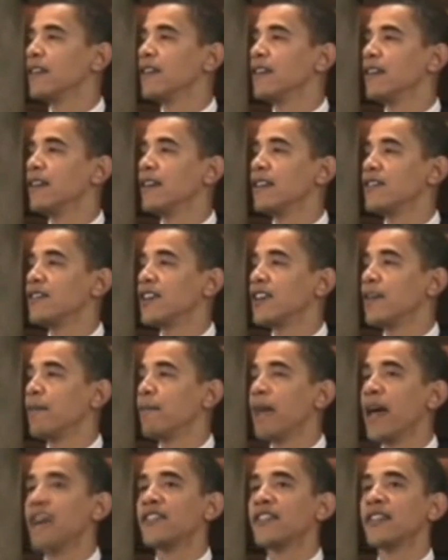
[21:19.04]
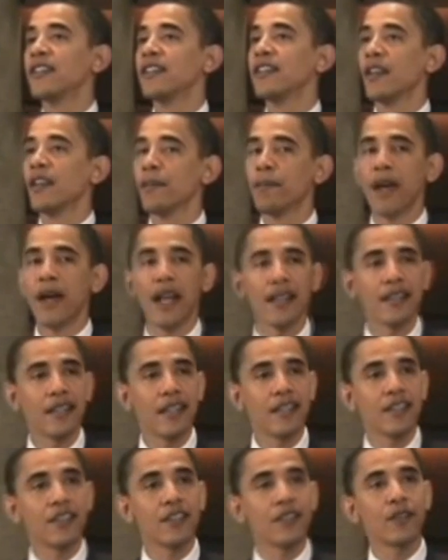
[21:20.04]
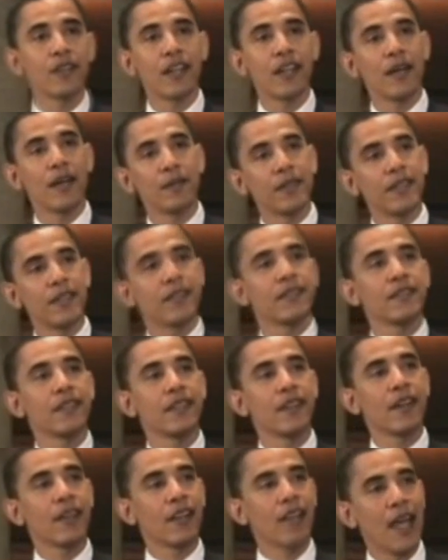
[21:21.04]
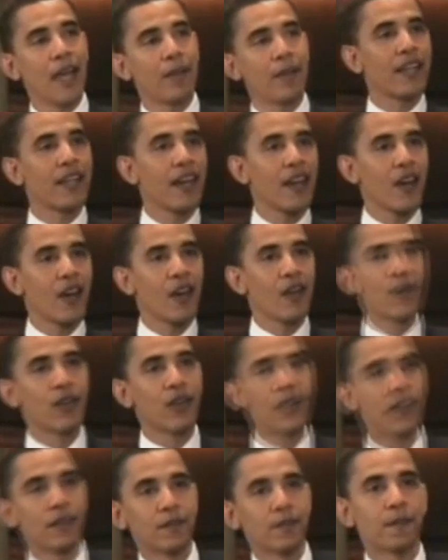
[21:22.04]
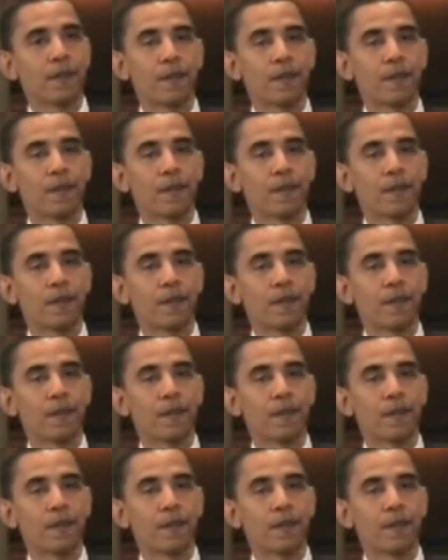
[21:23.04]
As Jim mentioned, you know, the politicians who come and they're clapping kind of off rhythm